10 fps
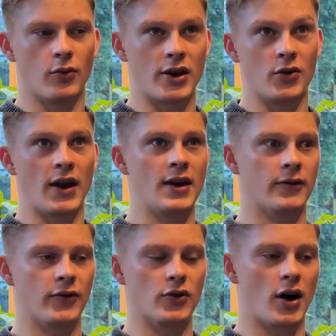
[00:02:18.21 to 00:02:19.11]
When you eat
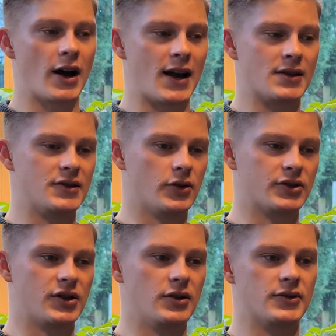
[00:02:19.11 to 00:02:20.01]
a food high in
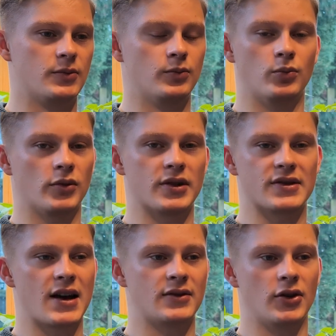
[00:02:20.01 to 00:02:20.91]
antioxidants, what
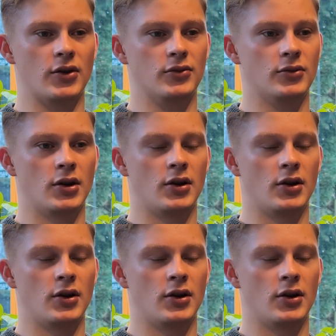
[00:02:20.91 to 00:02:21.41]
does that do?